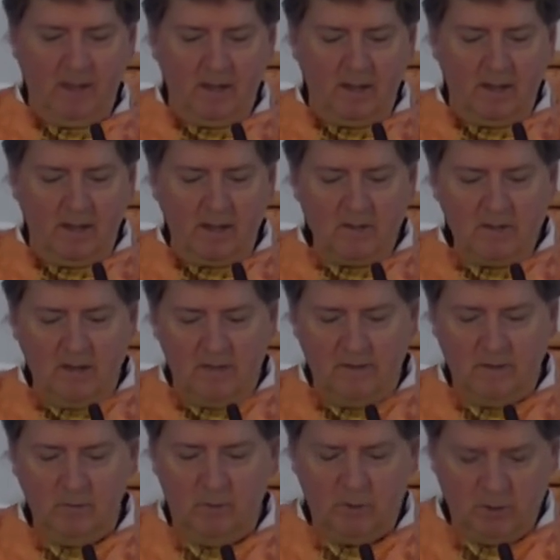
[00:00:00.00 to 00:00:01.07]
he's
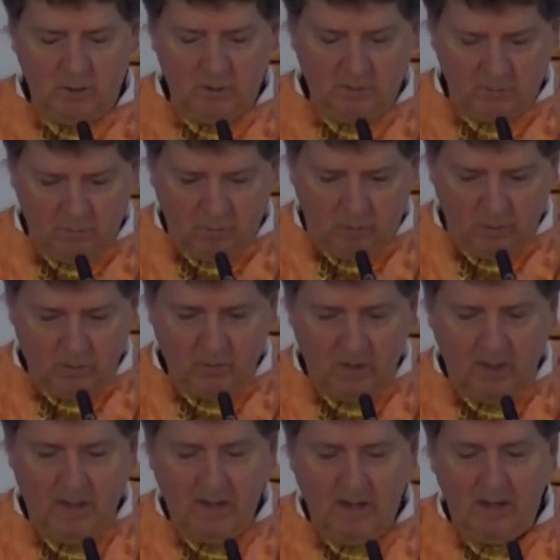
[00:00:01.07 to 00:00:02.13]
given, which is, of course,
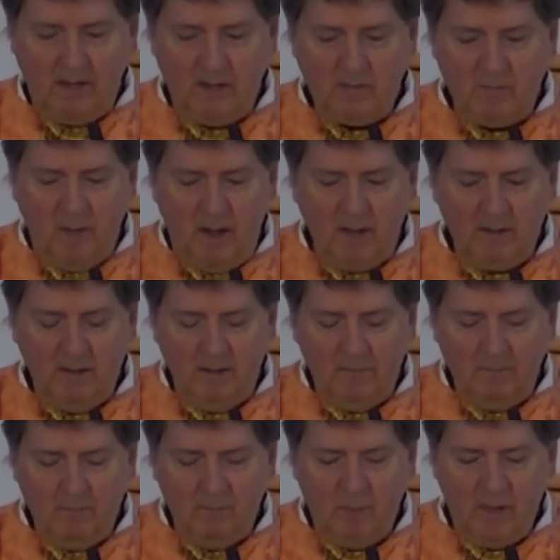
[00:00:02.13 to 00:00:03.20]
in his mind,
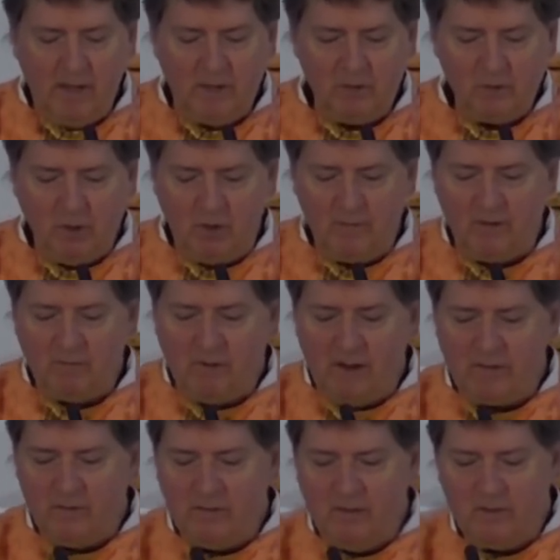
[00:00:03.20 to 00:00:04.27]
being a servant
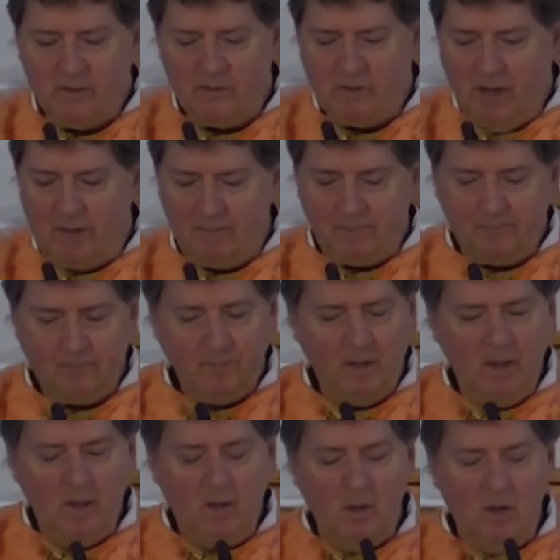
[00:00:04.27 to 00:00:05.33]
rather than the son.
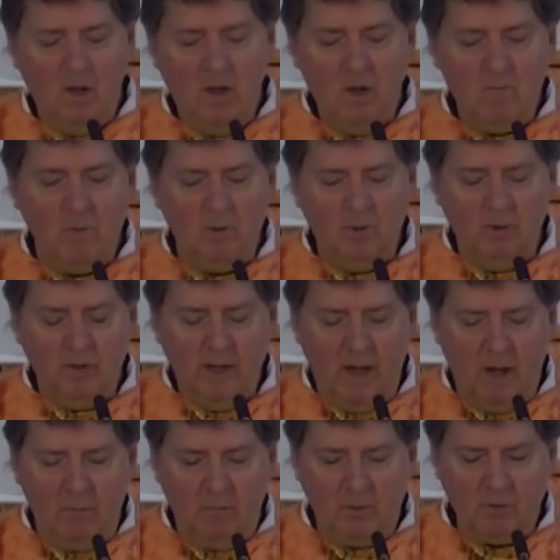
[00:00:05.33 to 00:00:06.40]
But look
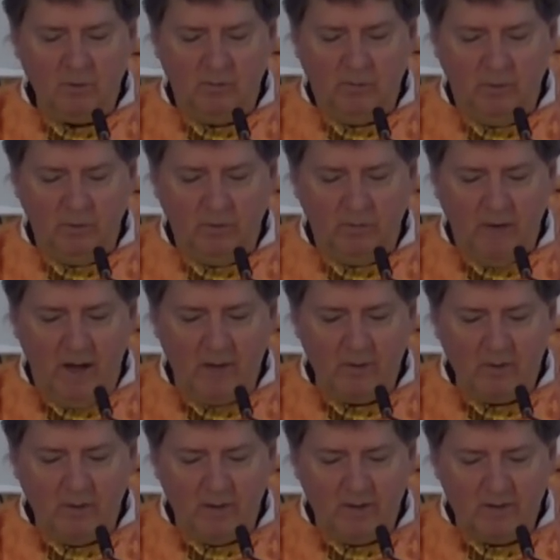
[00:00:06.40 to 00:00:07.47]
how merciful the
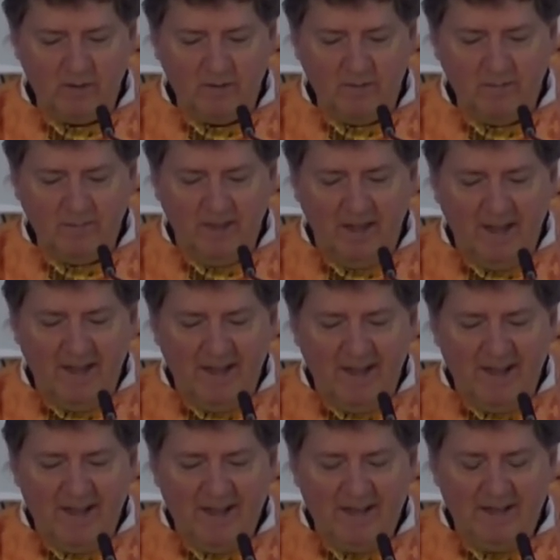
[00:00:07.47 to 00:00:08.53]
Father is.
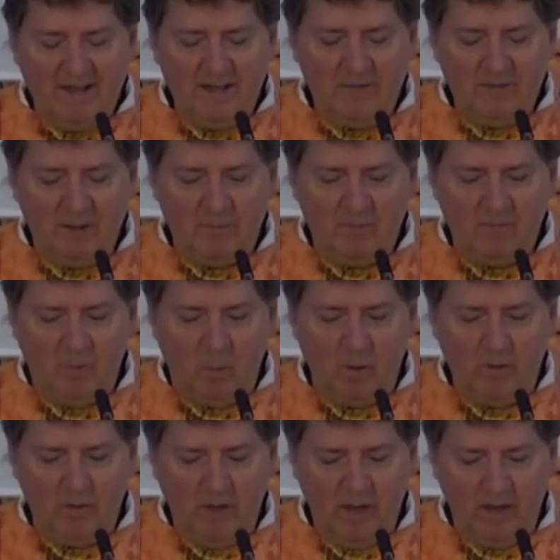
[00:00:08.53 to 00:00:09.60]
He gives him
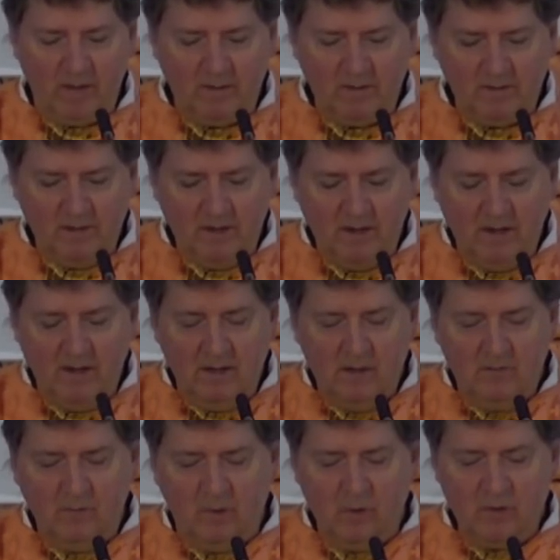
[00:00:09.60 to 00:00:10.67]
four things.
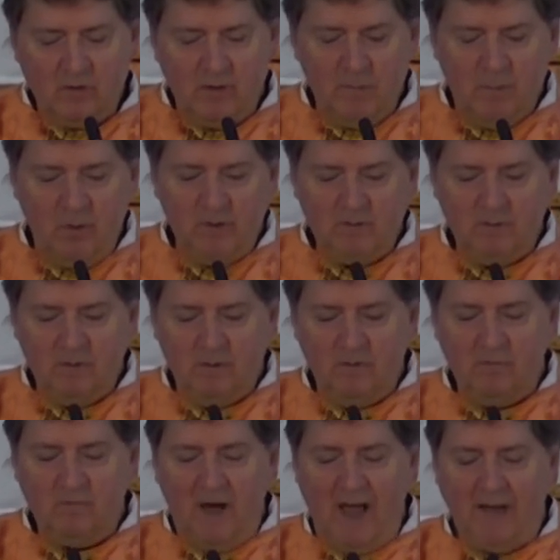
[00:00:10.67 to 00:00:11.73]
First, he puts the
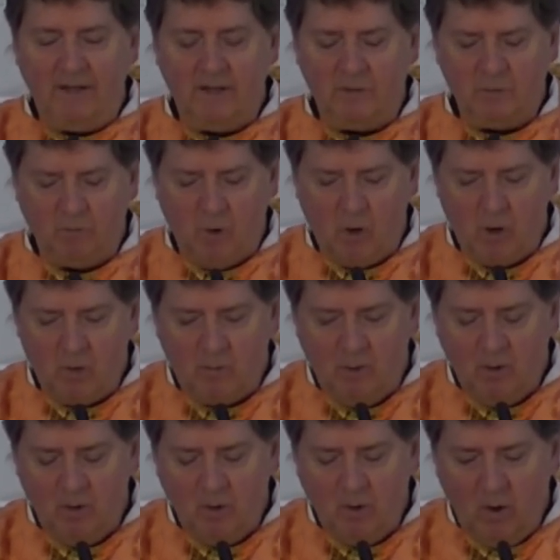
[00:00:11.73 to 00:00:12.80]
finest robe
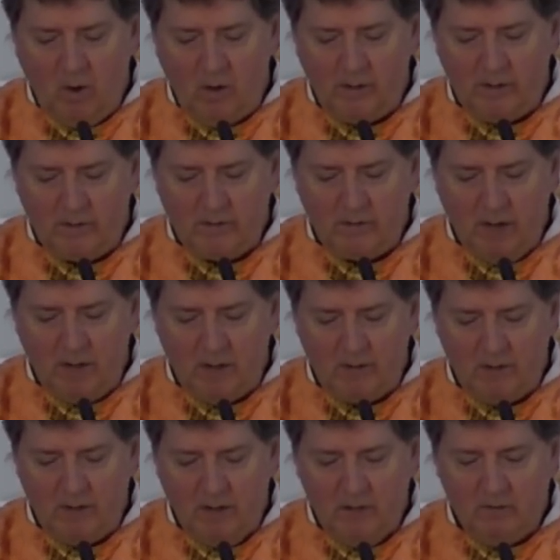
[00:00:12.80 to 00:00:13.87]
on his
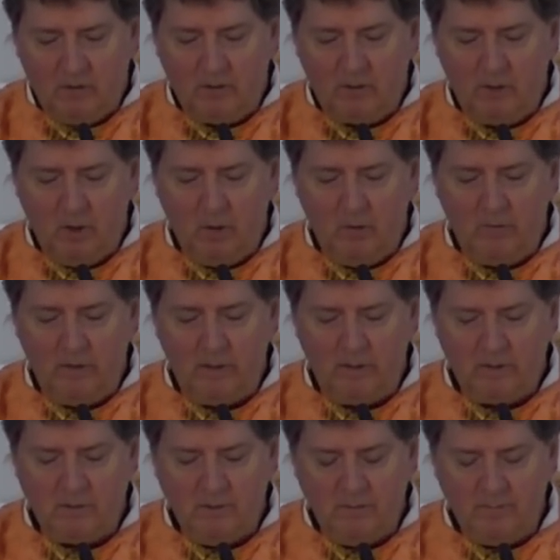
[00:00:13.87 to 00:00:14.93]
son to clothe his